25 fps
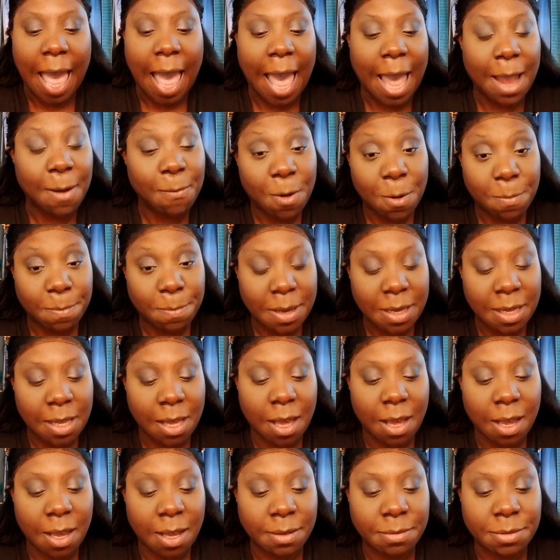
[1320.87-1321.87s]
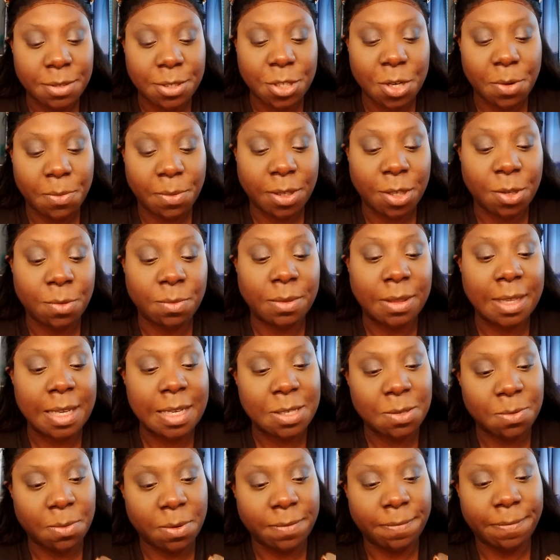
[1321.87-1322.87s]
I won't be showing you
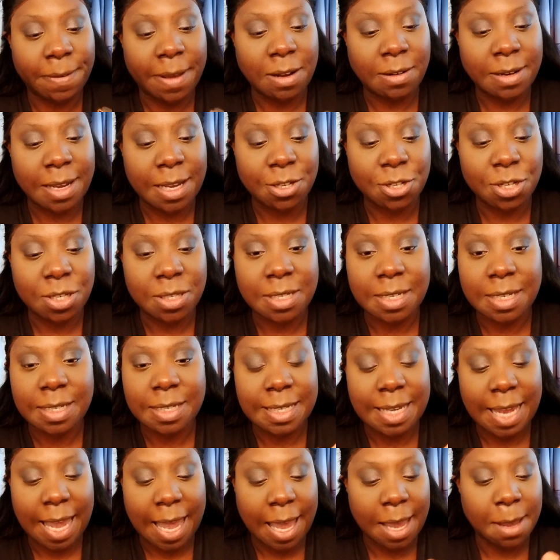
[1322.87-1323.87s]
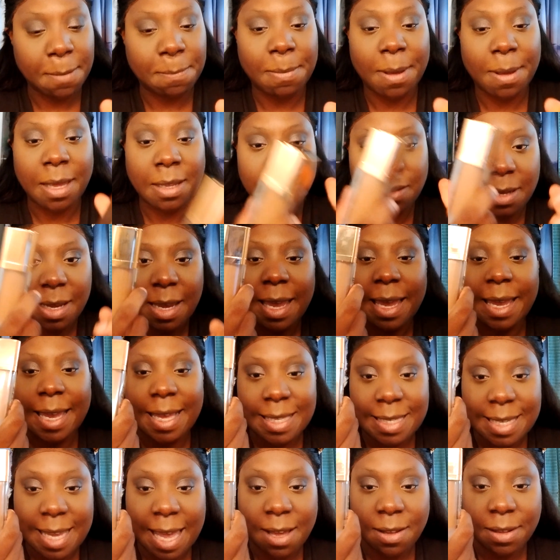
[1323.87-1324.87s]
this one foundation today, but
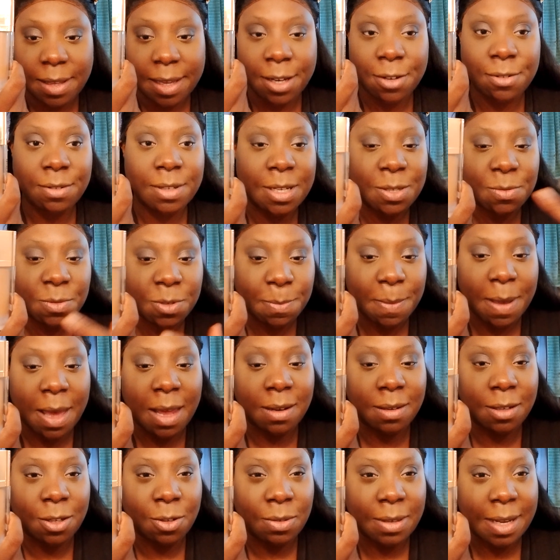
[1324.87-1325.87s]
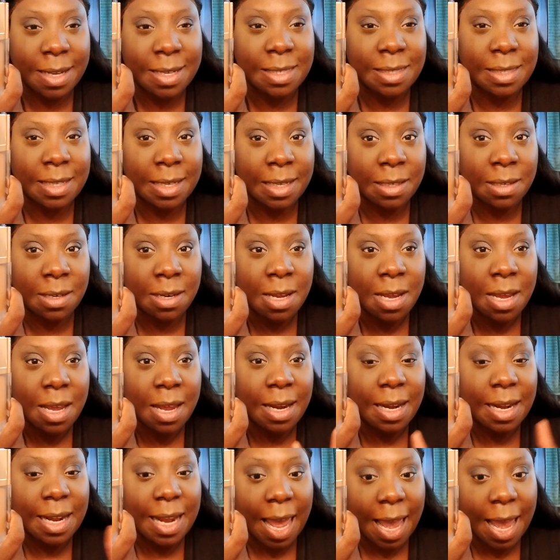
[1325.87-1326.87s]
it's out here. This was about a little less than
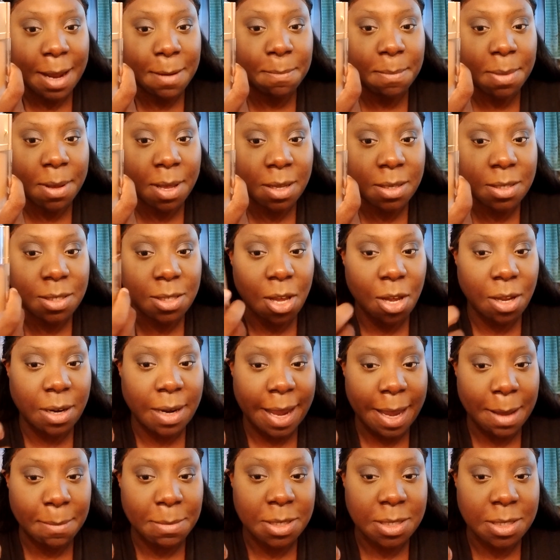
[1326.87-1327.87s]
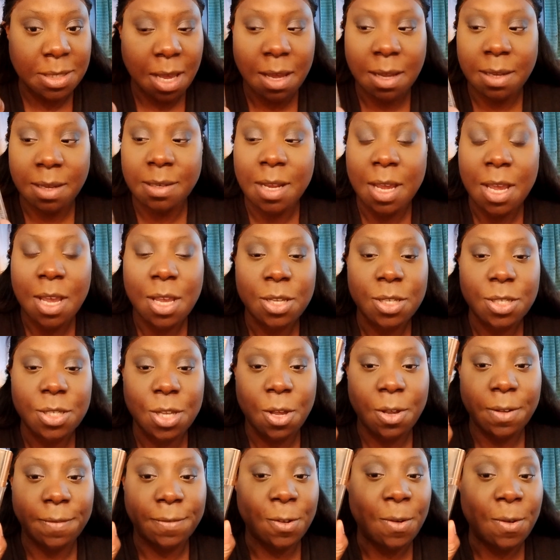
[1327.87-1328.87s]
$9 on Amazon.
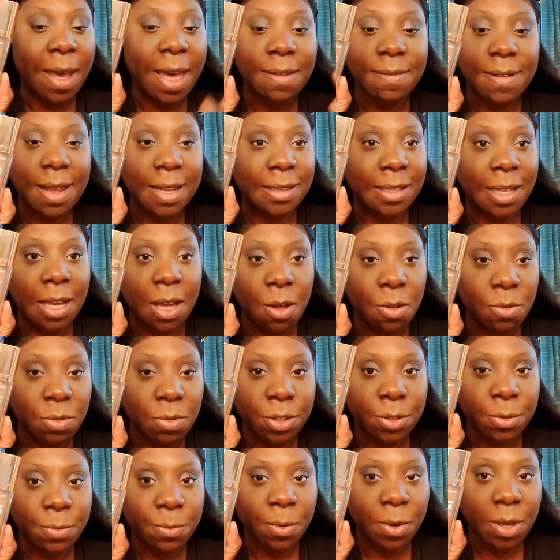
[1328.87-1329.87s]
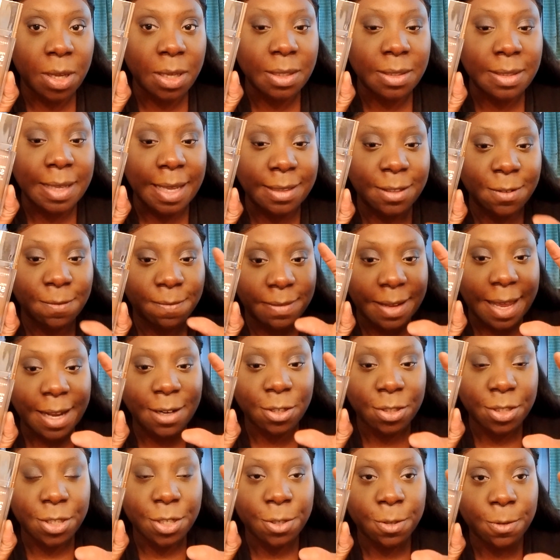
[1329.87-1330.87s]
So if you have like the older one, like the
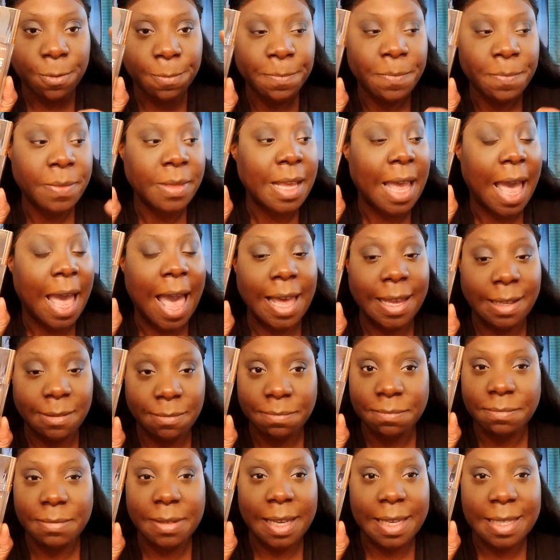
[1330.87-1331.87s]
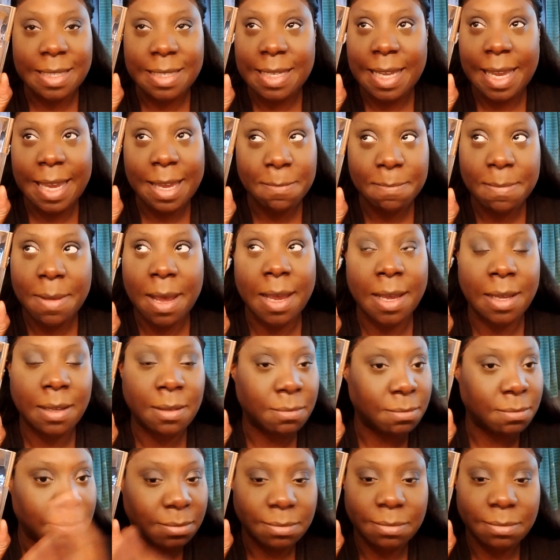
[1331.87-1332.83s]
flatter tube, it's in my